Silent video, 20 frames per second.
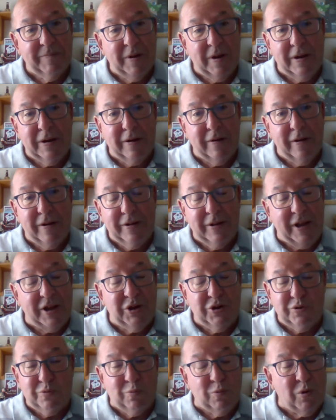And they
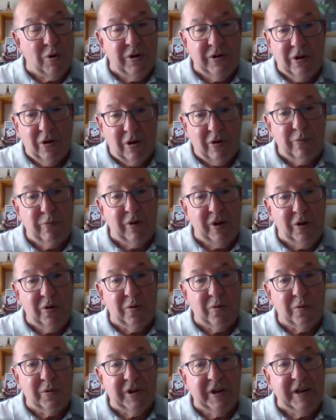just were not
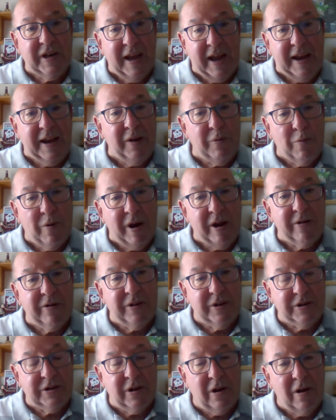recorded anywhere at
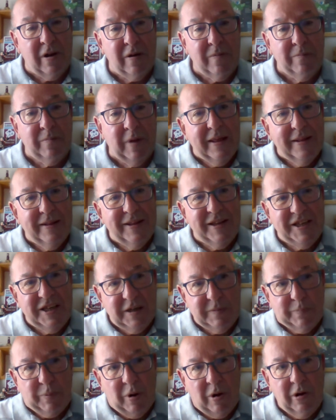the time. This
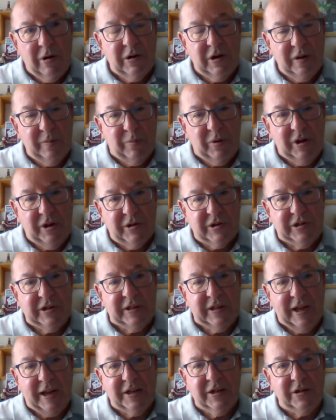is partly because at
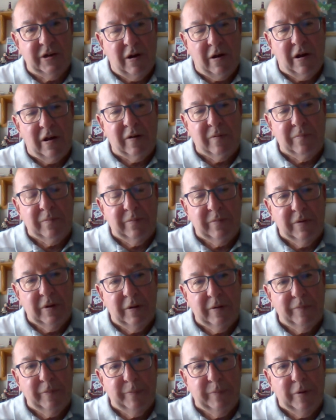that time
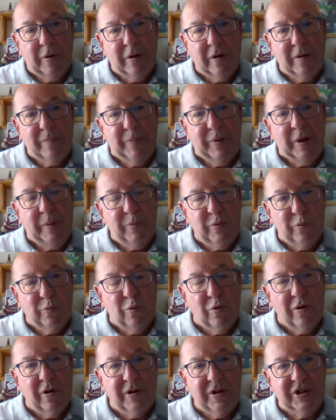uh, people
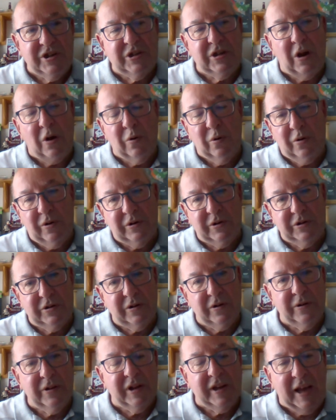weren't so
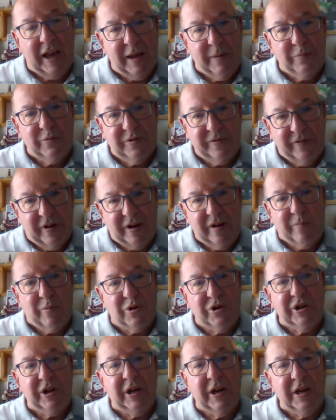concerned. The game was very
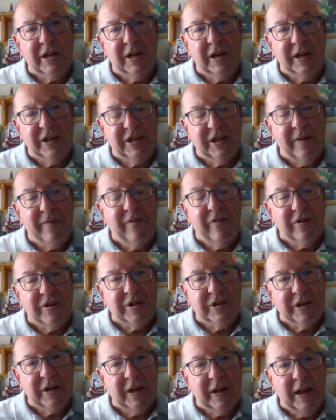much in its
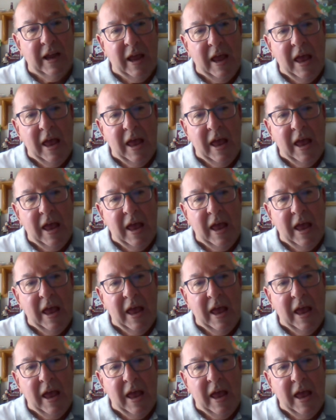infancy.